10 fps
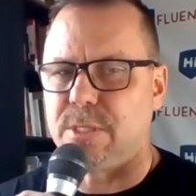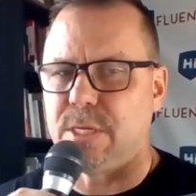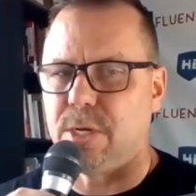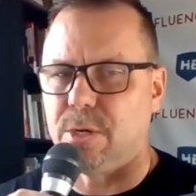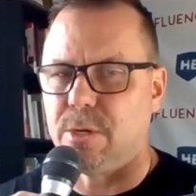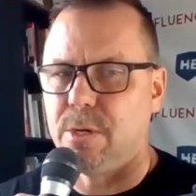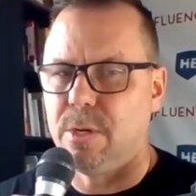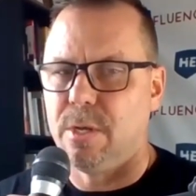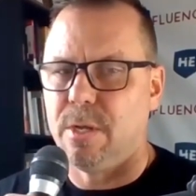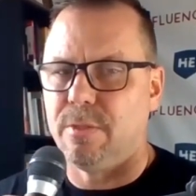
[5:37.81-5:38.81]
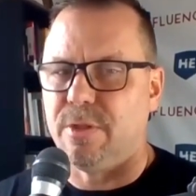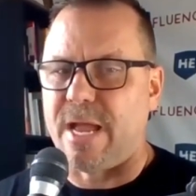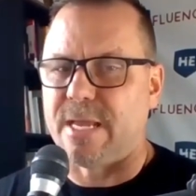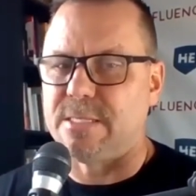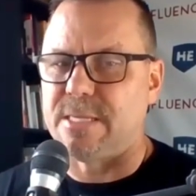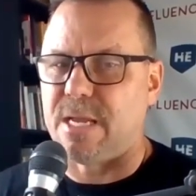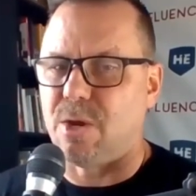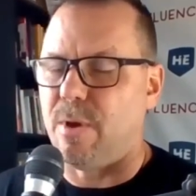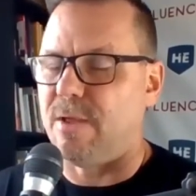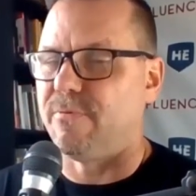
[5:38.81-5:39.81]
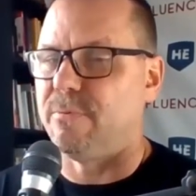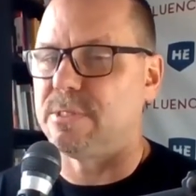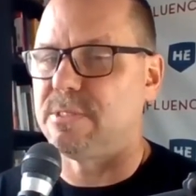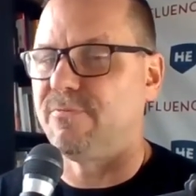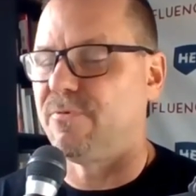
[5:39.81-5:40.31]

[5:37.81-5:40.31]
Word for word: in here that I can take away from this.